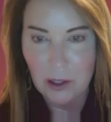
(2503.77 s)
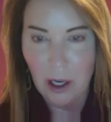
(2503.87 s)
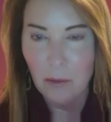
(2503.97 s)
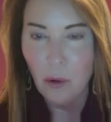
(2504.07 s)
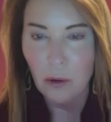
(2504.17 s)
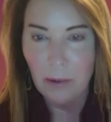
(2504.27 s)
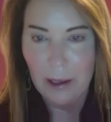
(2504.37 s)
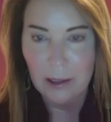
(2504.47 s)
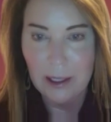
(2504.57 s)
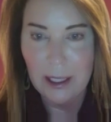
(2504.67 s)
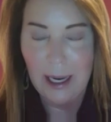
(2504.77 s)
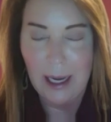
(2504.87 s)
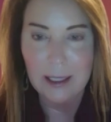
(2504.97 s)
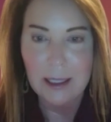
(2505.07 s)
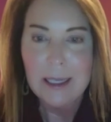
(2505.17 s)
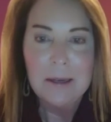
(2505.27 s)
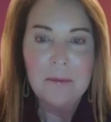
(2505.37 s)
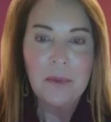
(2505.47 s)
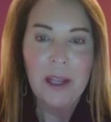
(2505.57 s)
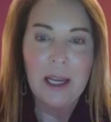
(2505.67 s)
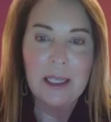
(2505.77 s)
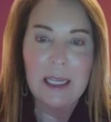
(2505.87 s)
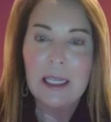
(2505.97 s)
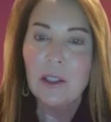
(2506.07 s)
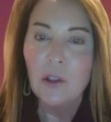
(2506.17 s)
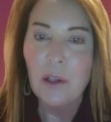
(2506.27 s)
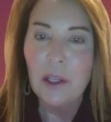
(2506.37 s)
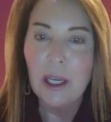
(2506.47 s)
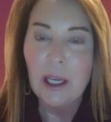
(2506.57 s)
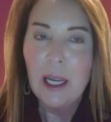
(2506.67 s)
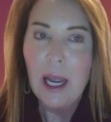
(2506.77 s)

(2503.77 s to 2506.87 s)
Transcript: more readily and easily.